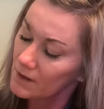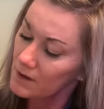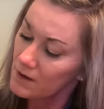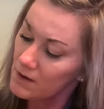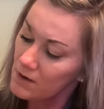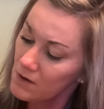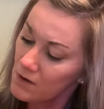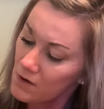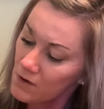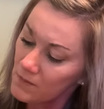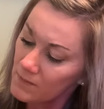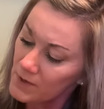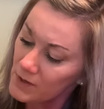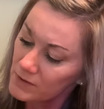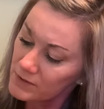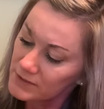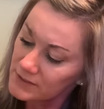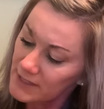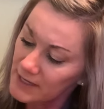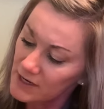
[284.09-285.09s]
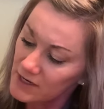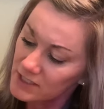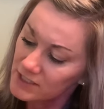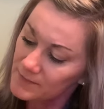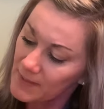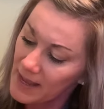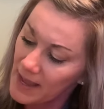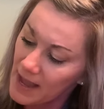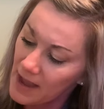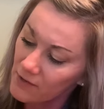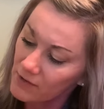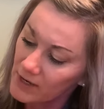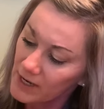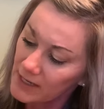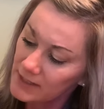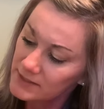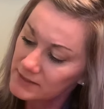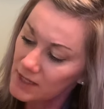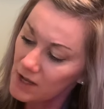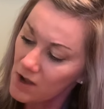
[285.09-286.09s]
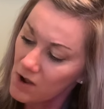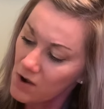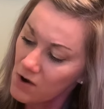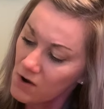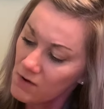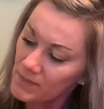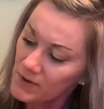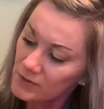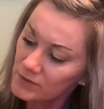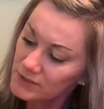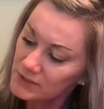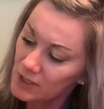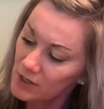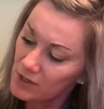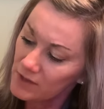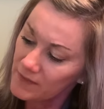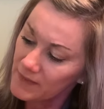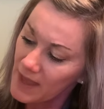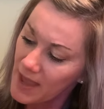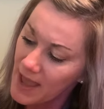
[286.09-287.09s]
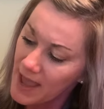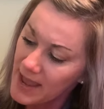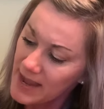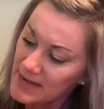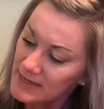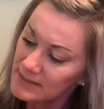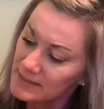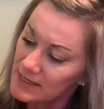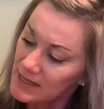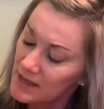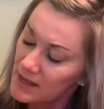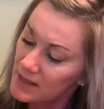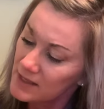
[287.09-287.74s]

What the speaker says: Almost there because my hour hand is almost on the 8.